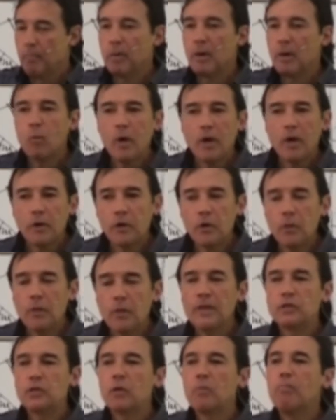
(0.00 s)
But what you're
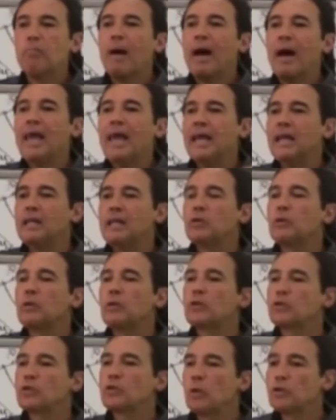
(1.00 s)
doing is you're buying into
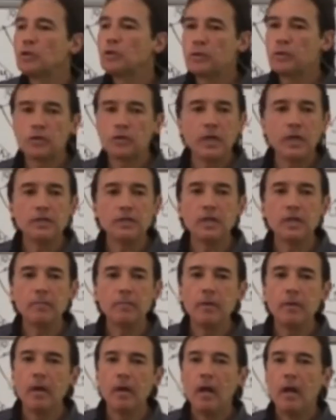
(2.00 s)
the social system